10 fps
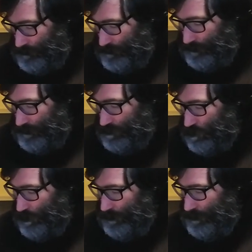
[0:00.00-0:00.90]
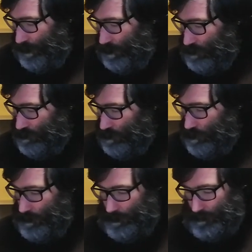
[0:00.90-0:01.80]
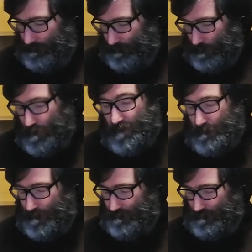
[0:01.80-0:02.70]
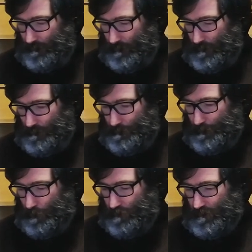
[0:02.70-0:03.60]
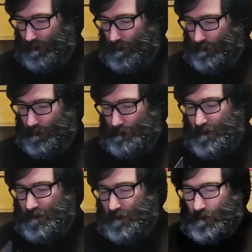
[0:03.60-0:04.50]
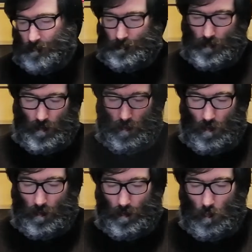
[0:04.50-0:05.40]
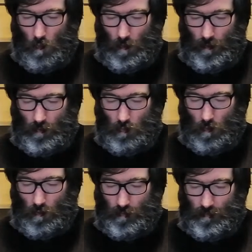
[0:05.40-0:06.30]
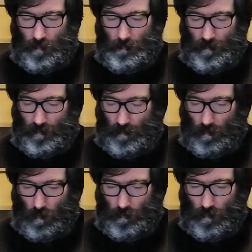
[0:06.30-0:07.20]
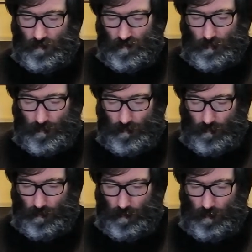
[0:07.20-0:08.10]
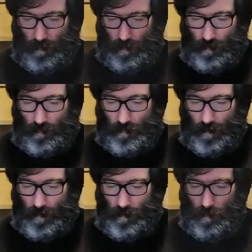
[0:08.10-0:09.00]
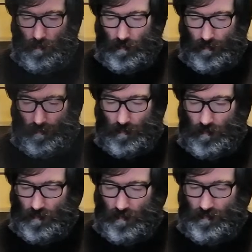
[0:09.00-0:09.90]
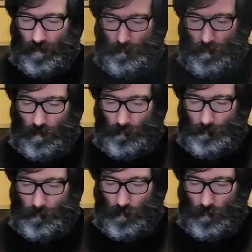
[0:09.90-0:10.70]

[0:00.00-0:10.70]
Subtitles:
The next one also, it's a Christmas postcard, a meeting. It was a meeting on Lisbon in 10th December.